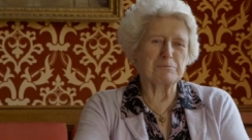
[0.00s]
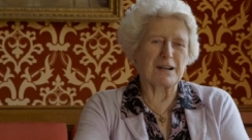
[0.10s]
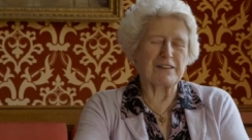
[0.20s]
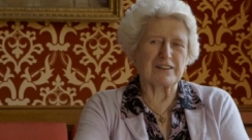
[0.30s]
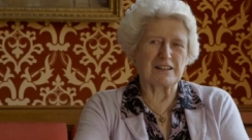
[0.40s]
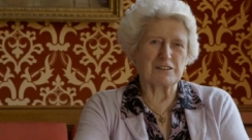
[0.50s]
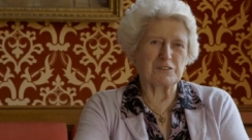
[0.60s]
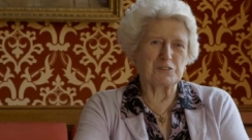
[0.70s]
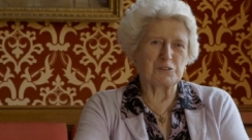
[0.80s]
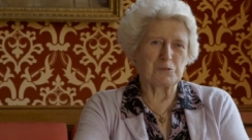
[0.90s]
brother,
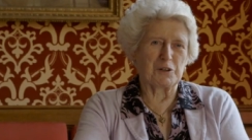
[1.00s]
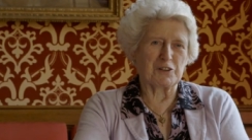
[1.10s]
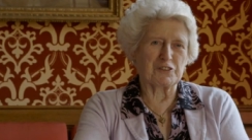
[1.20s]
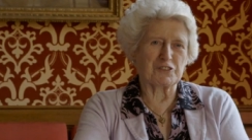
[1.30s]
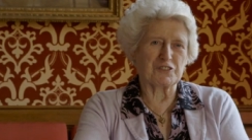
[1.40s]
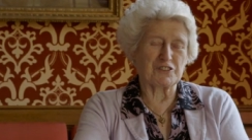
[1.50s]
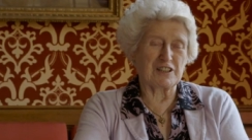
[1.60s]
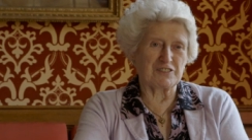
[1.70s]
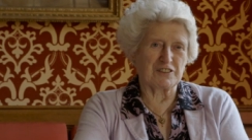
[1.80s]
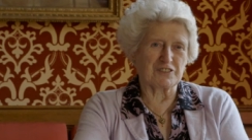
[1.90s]
who was
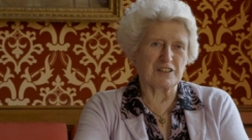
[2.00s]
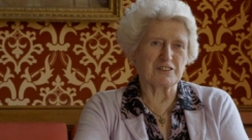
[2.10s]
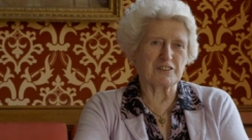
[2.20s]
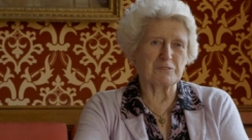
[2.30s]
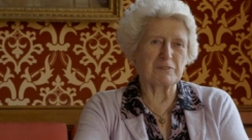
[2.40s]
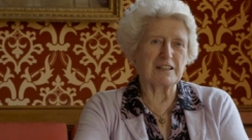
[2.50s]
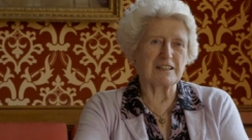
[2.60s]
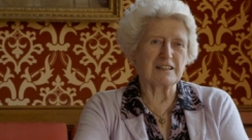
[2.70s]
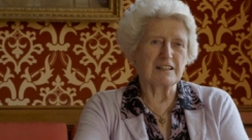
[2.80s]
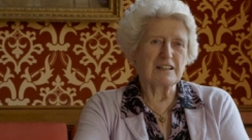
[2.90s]
10 years older than
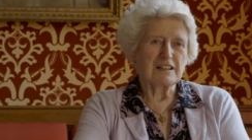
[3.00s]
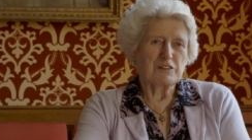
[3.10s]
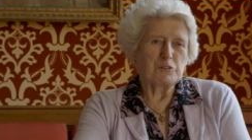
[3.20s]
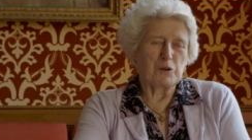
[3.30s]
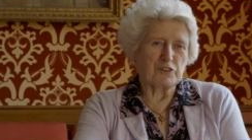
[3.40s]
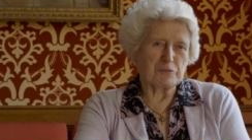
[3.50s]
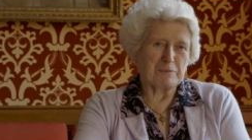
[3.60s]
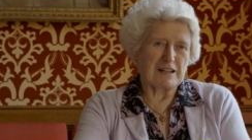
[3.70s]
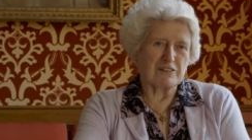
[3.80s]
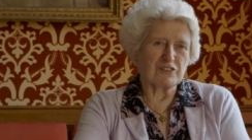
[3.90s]
me, who was a
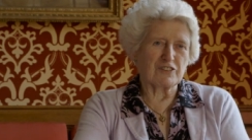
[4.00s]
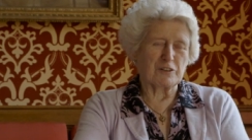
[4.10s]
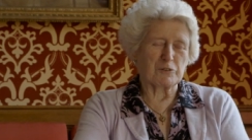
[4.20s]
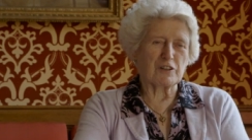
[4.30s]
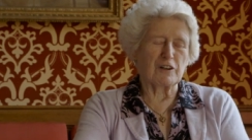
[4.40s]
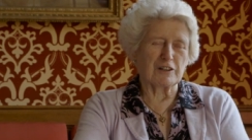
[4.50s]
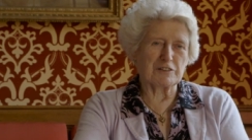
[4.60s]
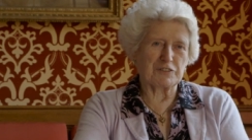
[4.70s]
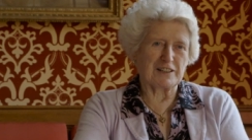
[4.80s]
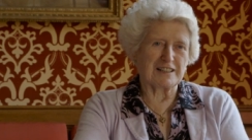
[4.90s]
barrister, was
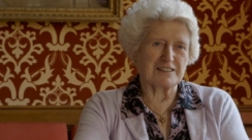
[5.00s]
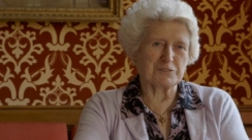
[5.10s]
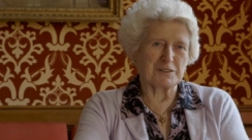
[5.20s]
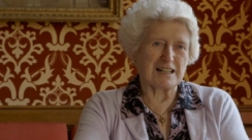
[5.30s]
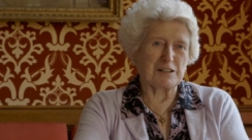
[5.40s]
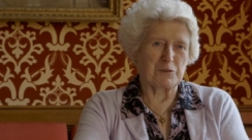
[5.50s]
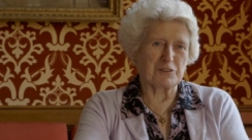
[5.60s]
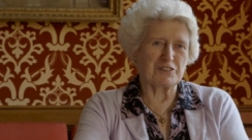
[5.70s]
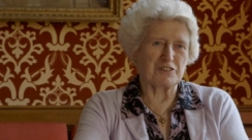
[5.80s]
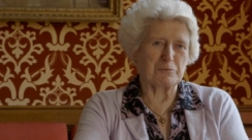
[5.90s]
horrified when I
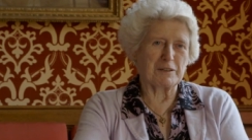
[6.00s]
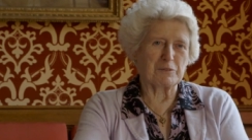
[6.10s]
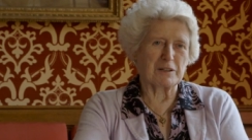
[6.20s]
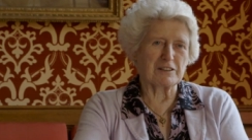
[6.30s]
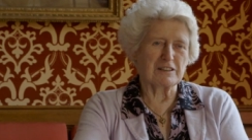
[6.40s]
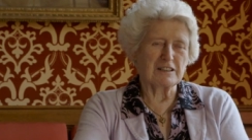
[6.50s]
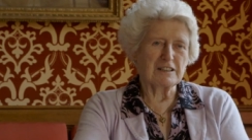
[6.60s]
wanted to be one.